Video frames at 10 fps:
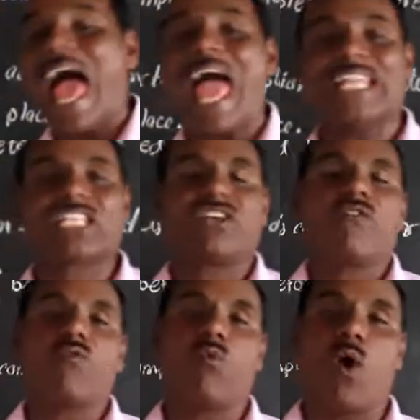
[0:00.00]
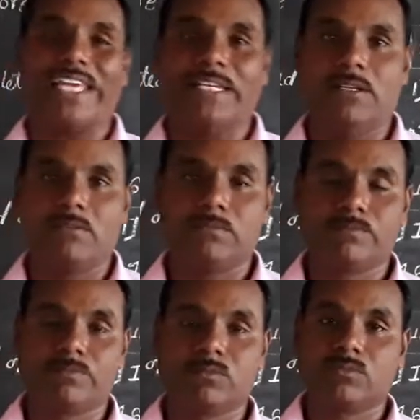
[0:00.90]
and while.
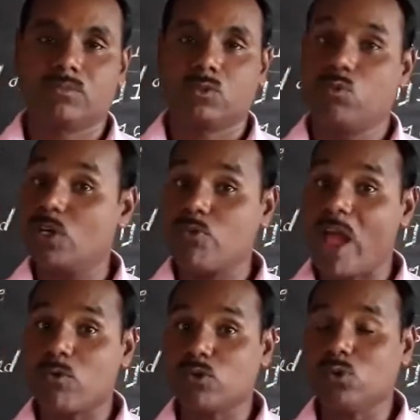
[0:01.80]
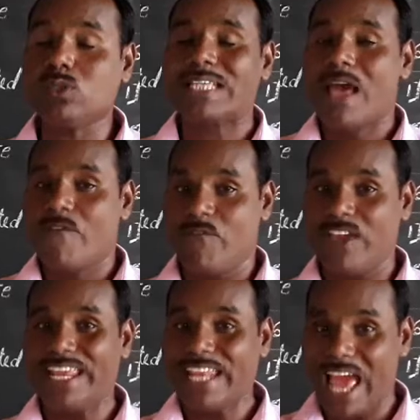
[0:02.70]
What do we have to use?
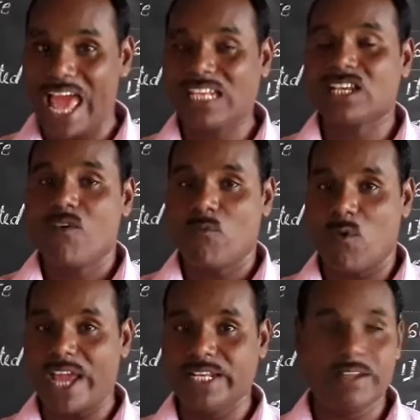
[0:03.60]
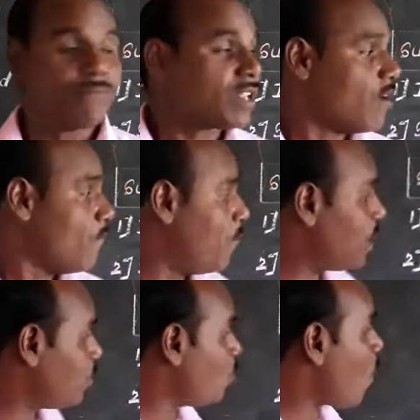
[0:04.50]
When and while.
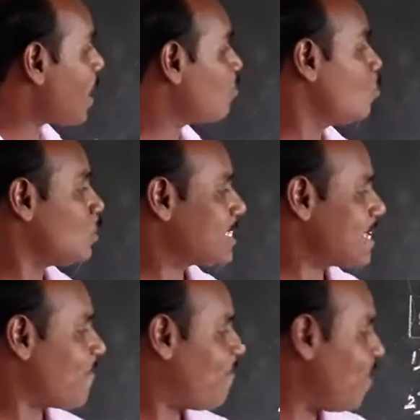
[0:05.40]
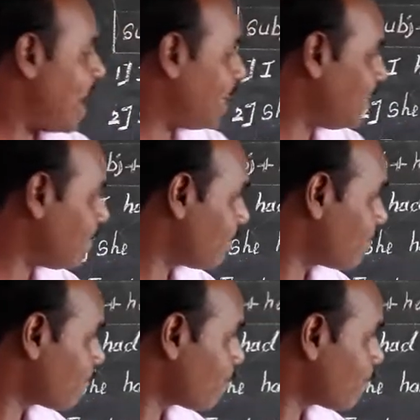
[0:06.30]
When you are using
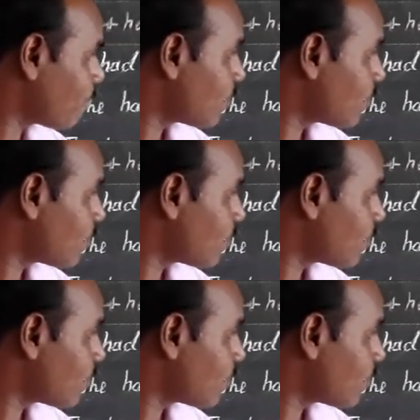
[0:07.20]
when,